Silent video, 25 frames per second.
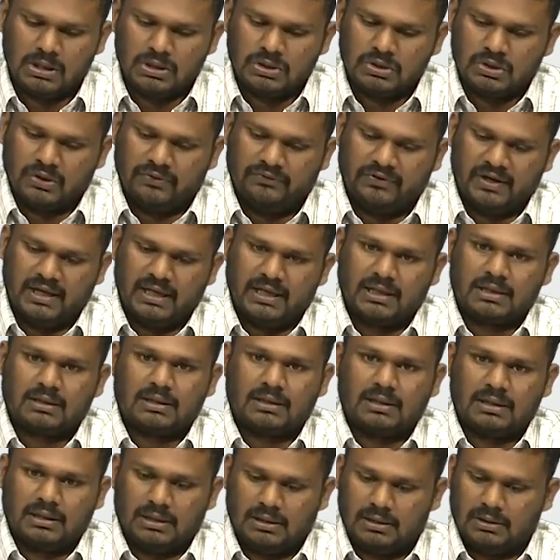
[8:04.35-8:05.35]
So where
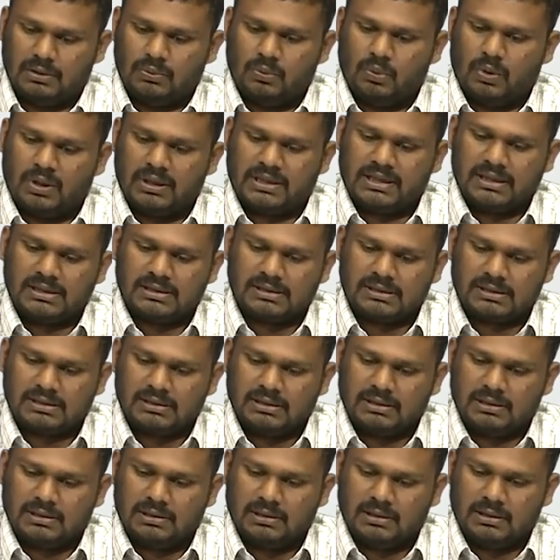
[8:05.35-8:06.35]
what is
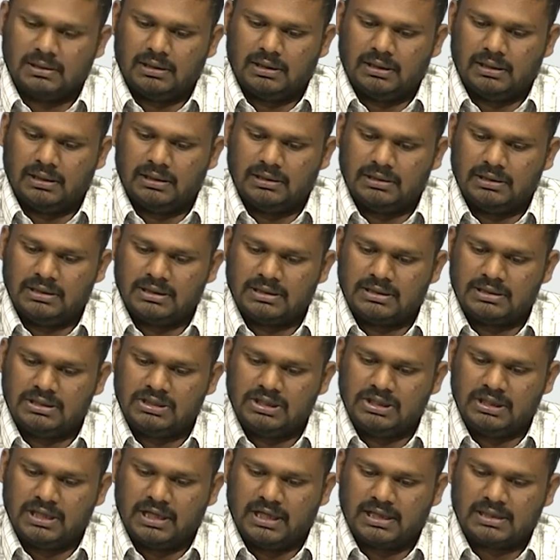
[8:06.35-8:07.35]
uh, this
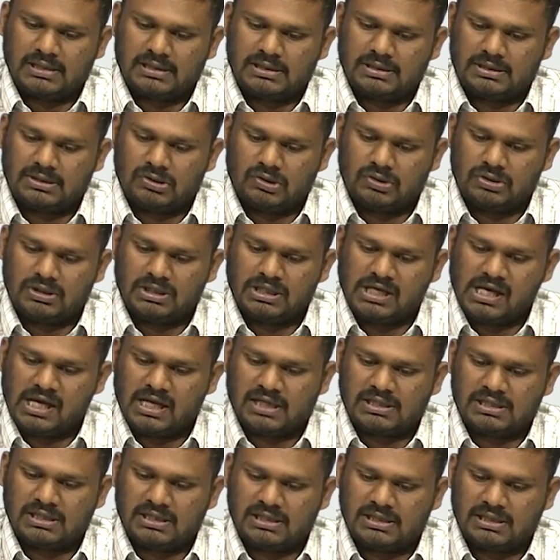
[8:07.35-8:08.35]
Gx? So
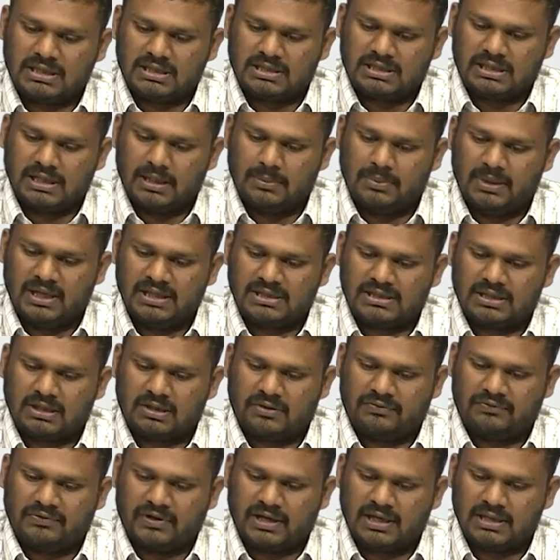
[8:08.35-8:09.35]
Gx is the stabilizer
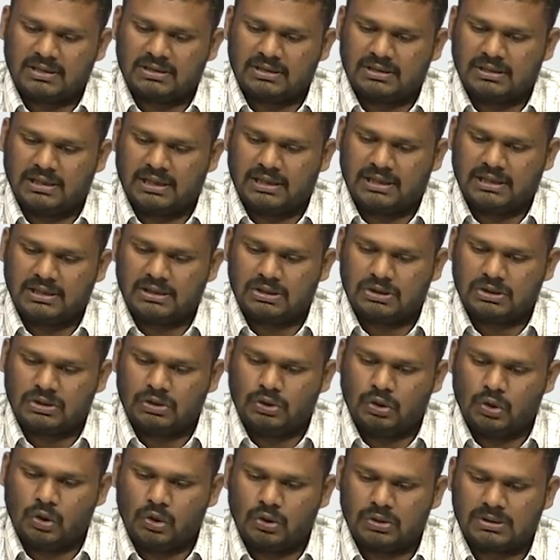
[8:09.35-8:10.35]
of X, that is
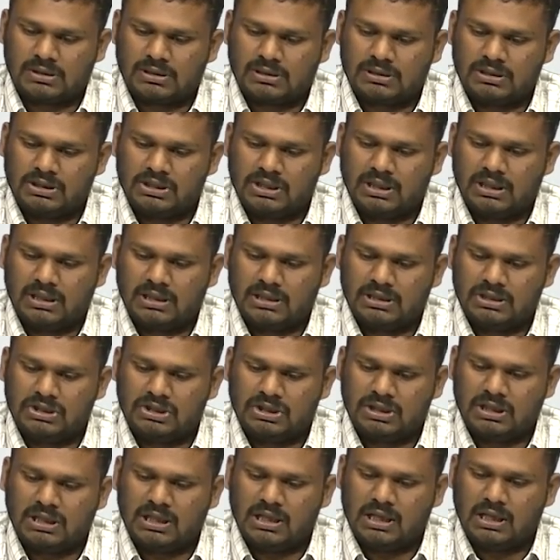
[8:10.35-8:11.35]
those G in
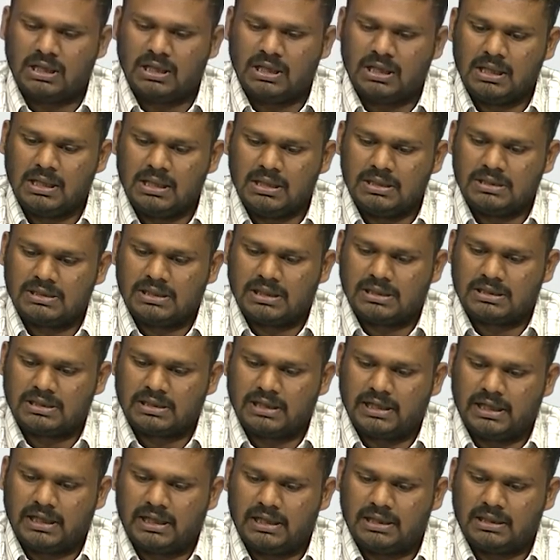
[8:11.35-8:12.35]
G such
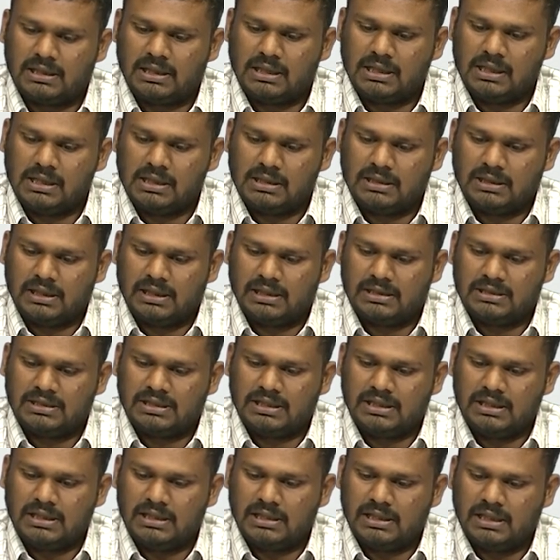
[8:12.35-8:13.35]
that that
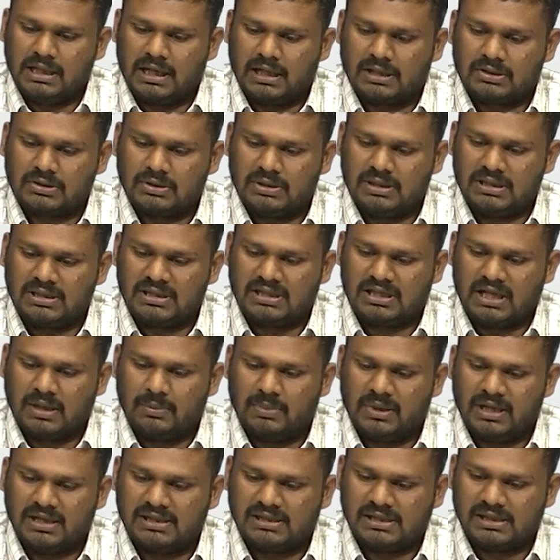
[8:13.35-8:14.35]
G actually
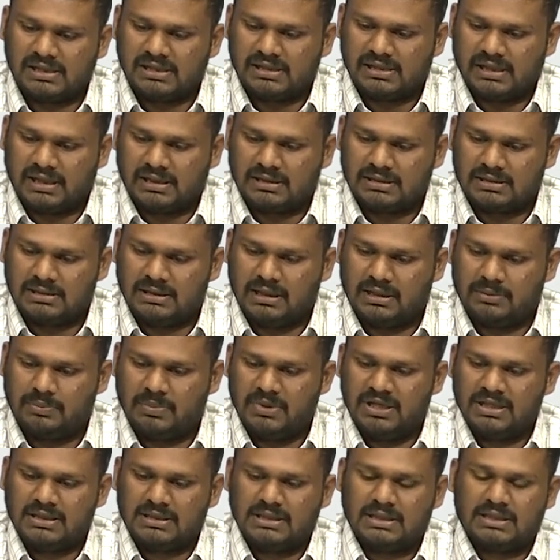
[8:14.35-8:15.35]
stabilizes X, that
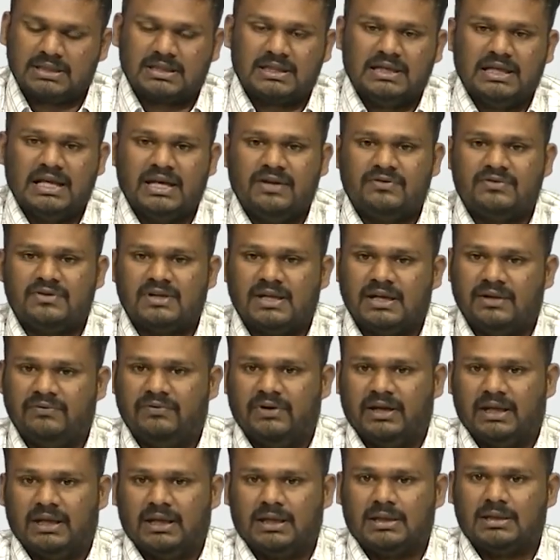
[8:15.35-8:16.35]
means it leaves
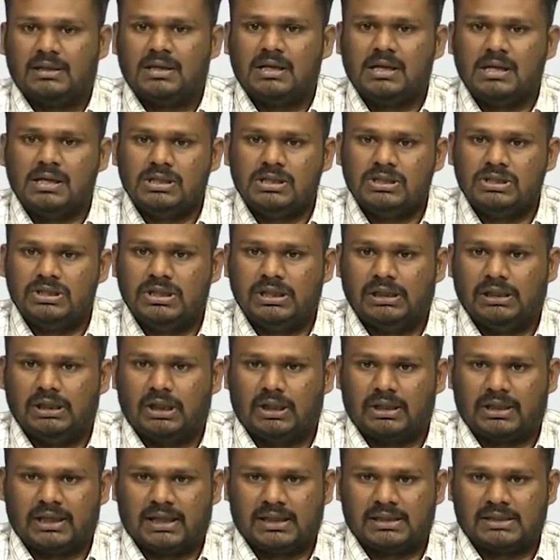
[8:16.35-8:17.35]
invariant, G
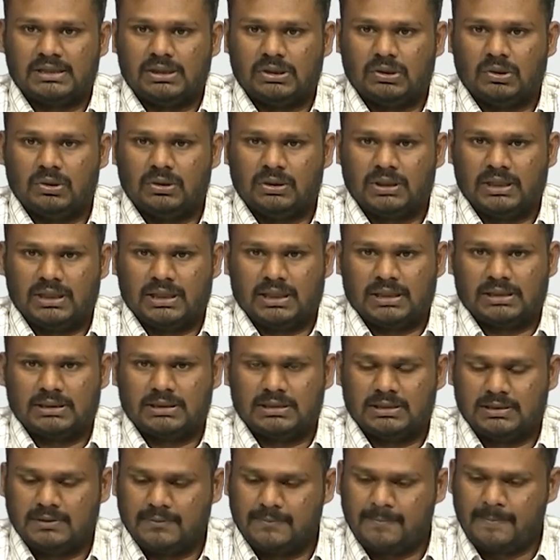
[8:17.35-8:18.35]
dot X equal to
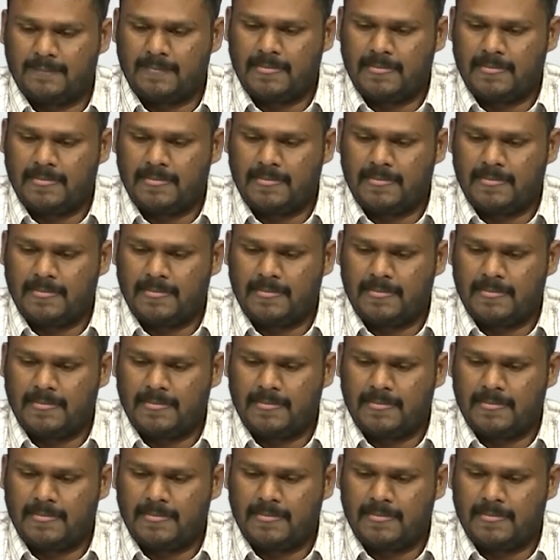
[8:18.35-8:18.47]
X.